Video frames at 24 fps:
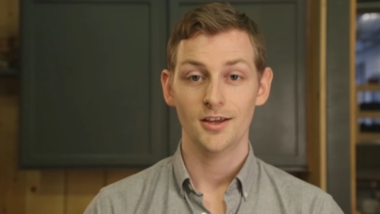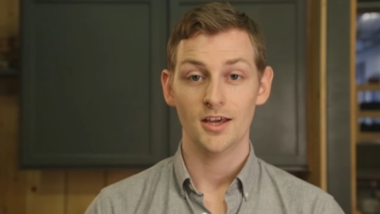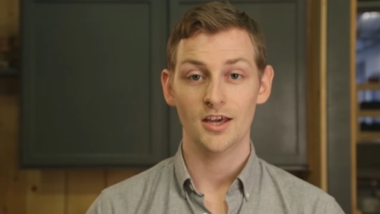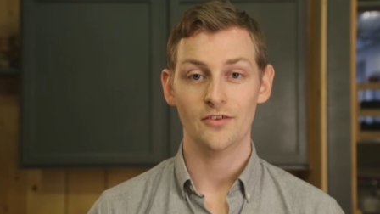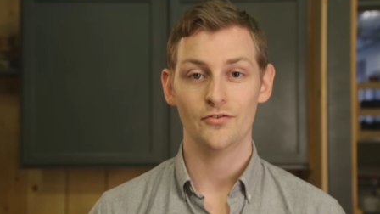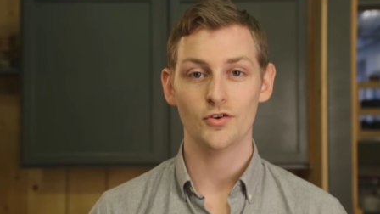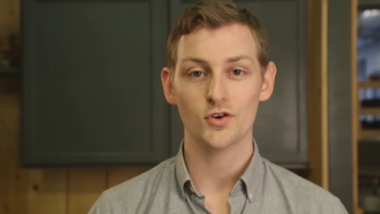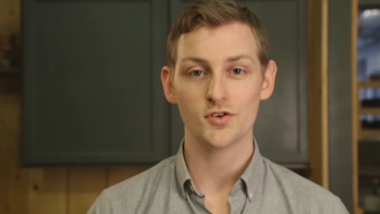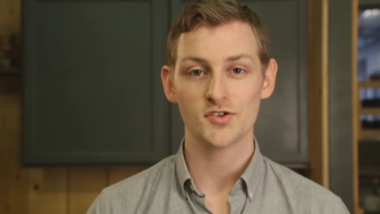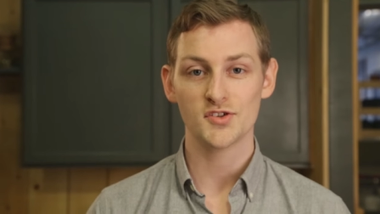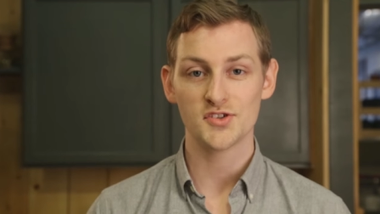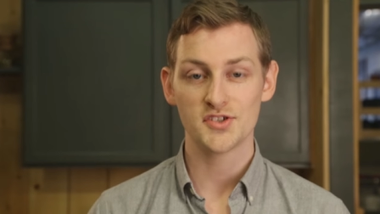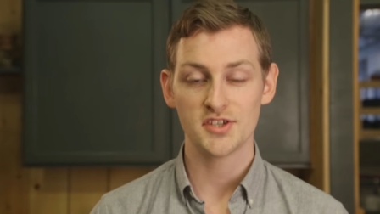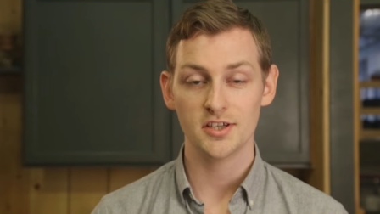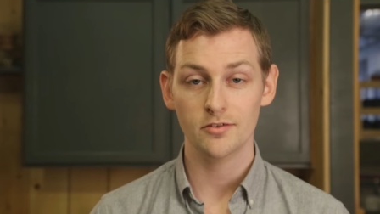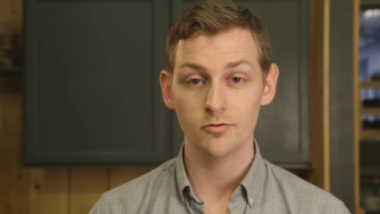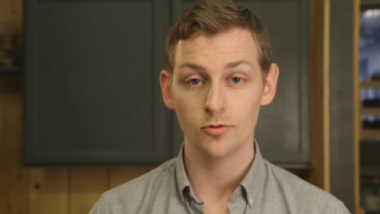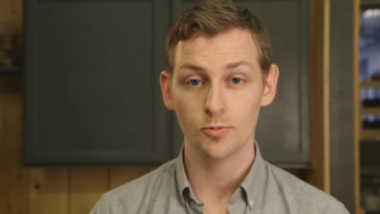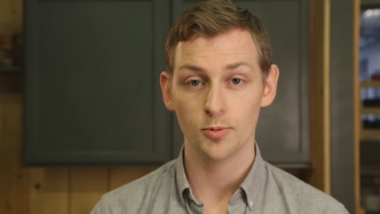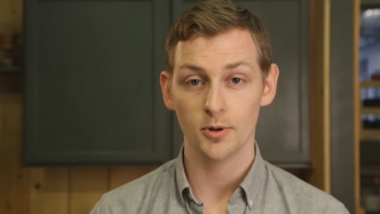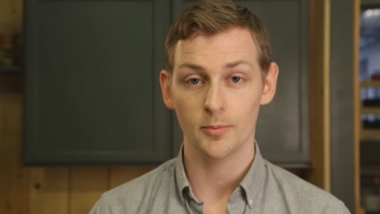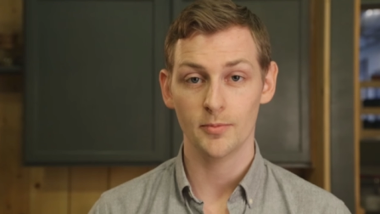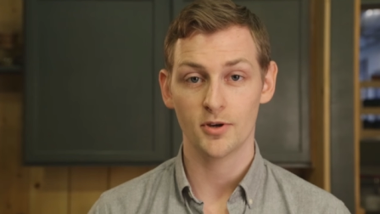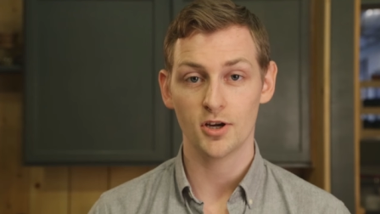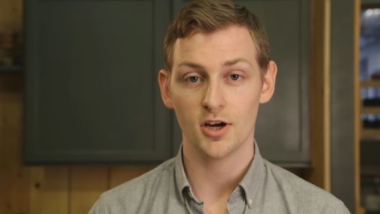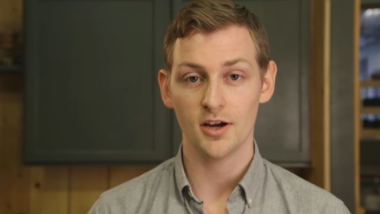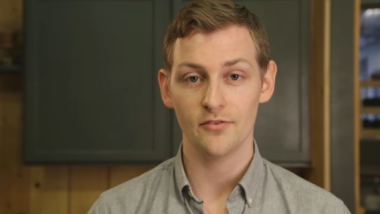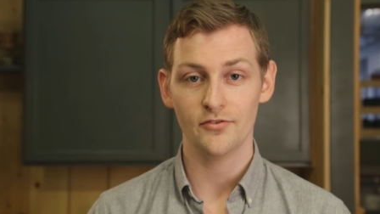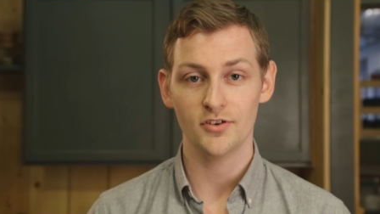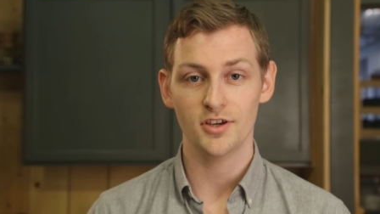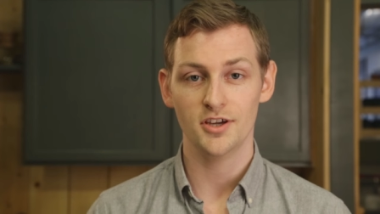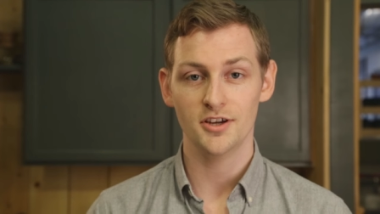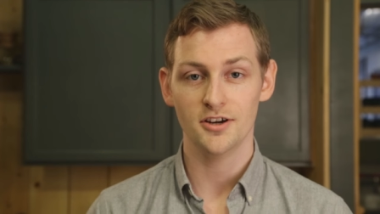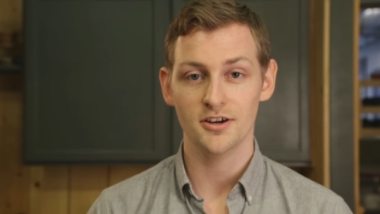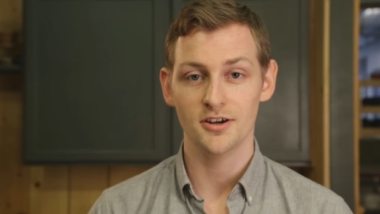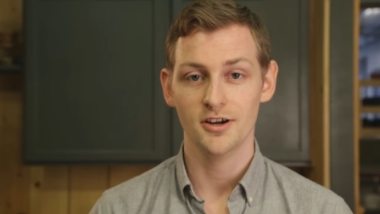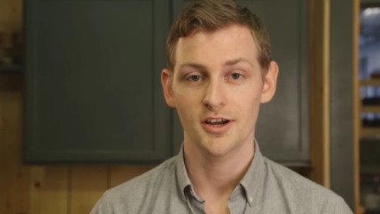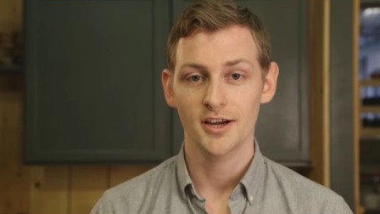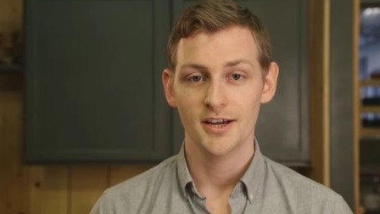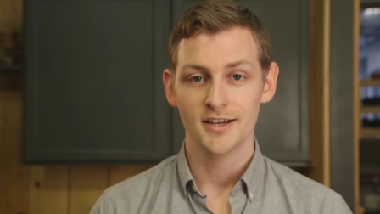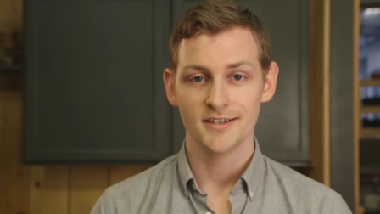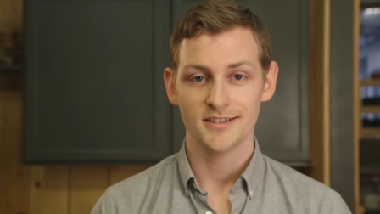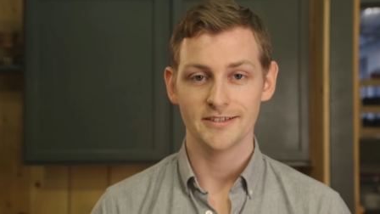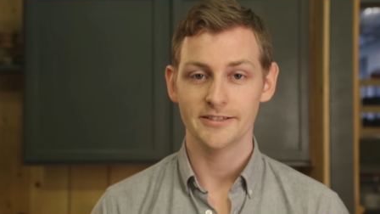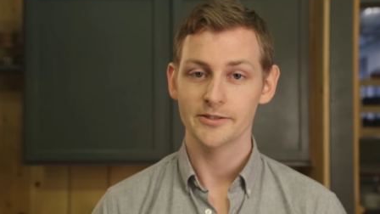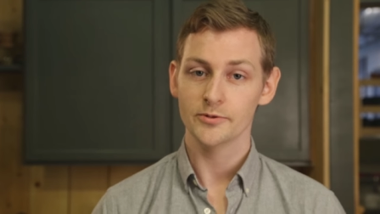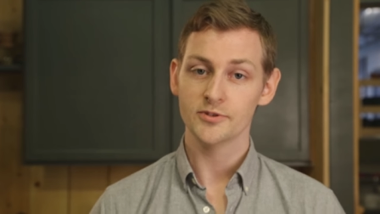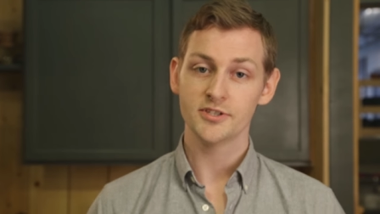Hey folks, it's Steve with Prima Coffee here.
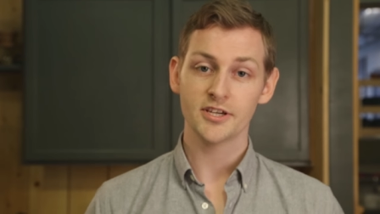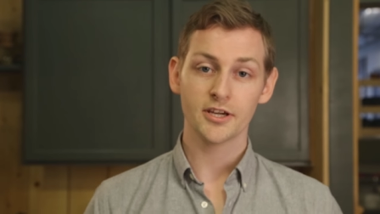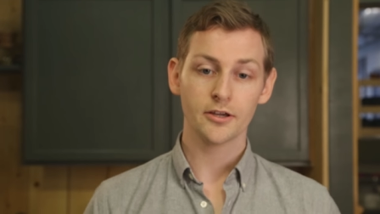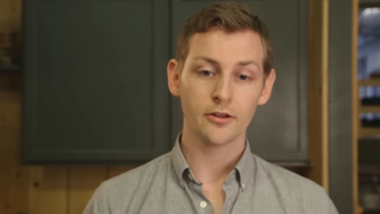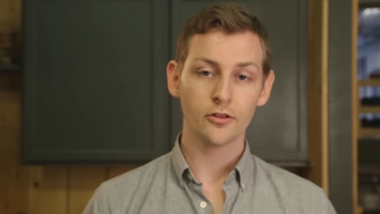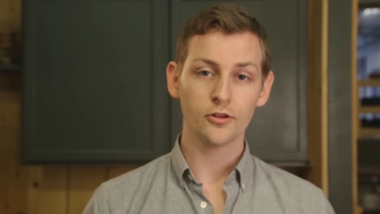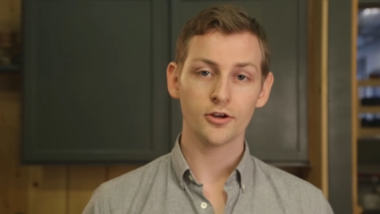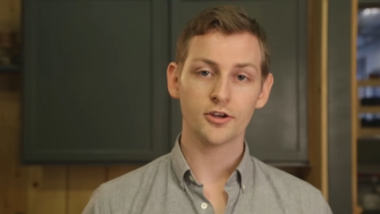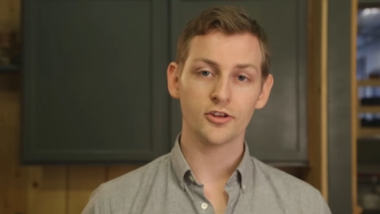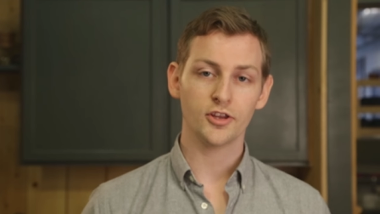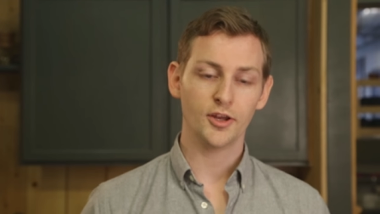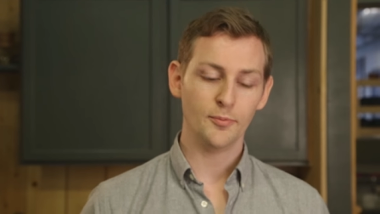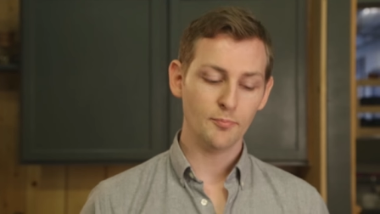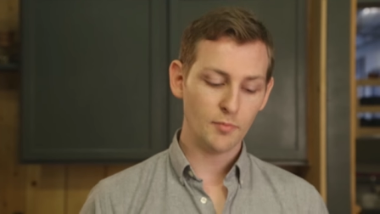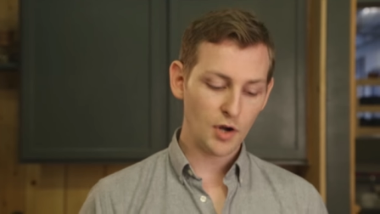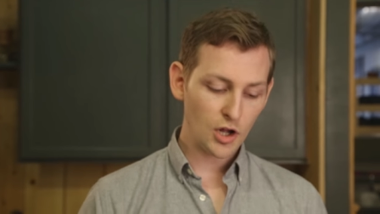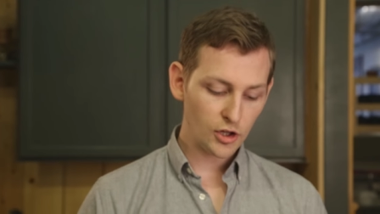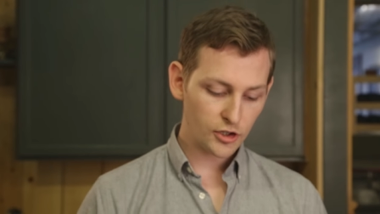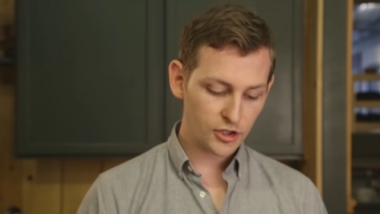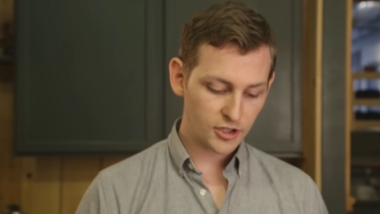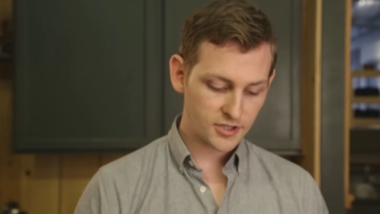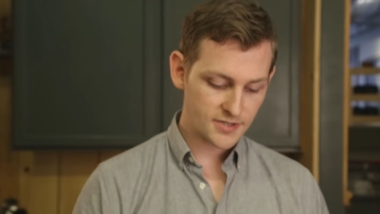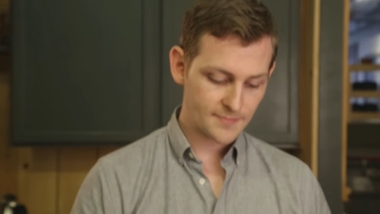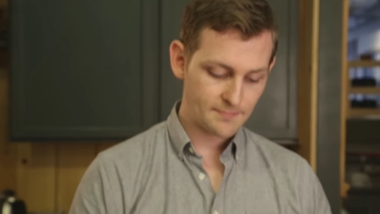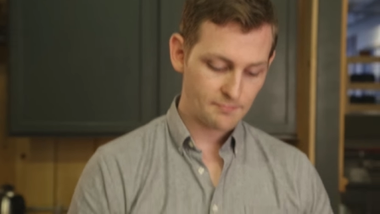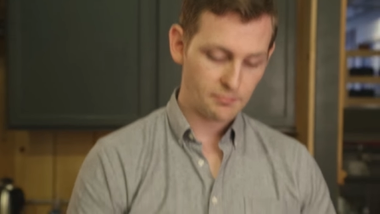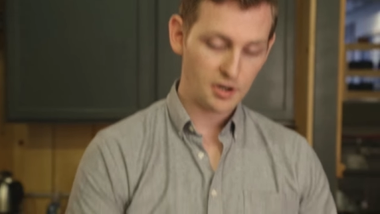Today we're taking a look at the Mahlgut